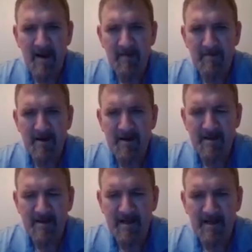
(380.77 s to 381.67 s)
But
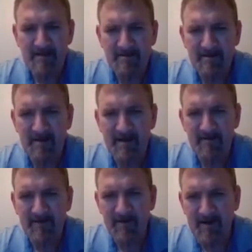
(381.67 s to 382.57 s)
yeah, I'm not
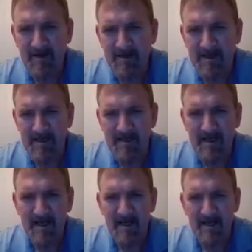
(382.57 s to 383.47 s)
folding a
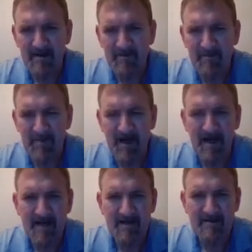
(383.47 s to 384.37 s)
$16
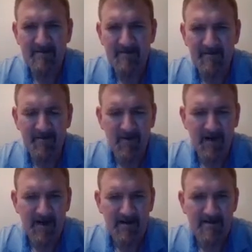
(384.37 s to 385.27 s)
pot for
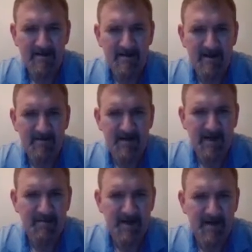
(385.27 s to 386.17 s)
$4, not with
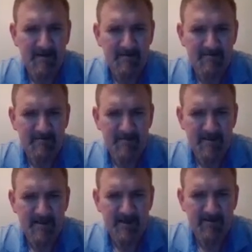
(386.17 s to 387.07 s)
top pair.
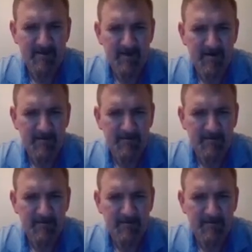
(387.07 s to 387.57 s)
Let's give it a whirl.